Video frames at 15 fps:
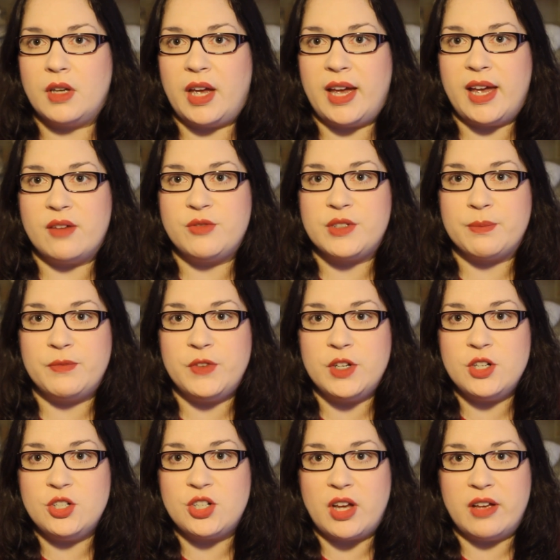I have some
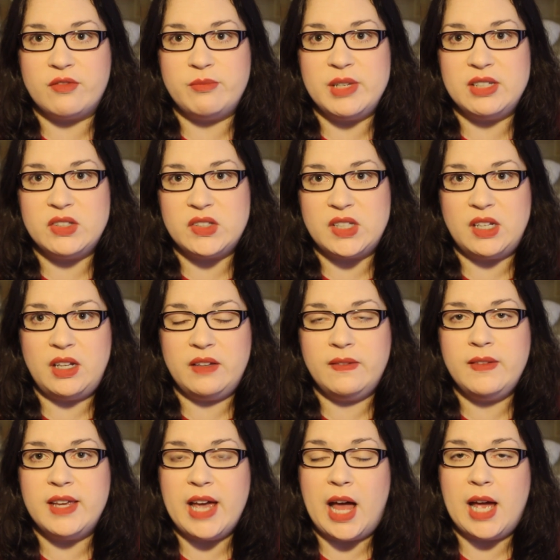footage of me
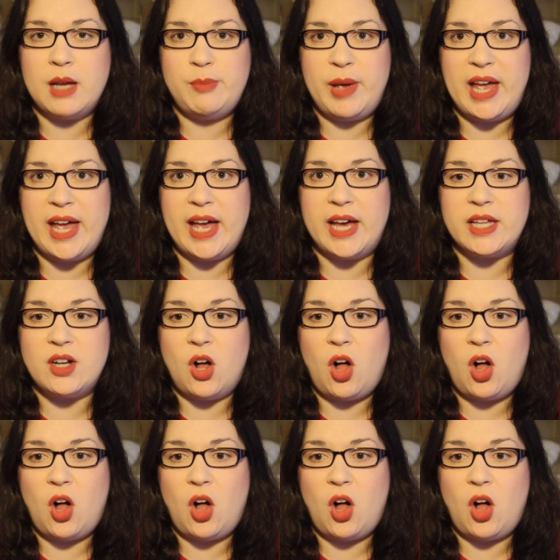sitting the iPad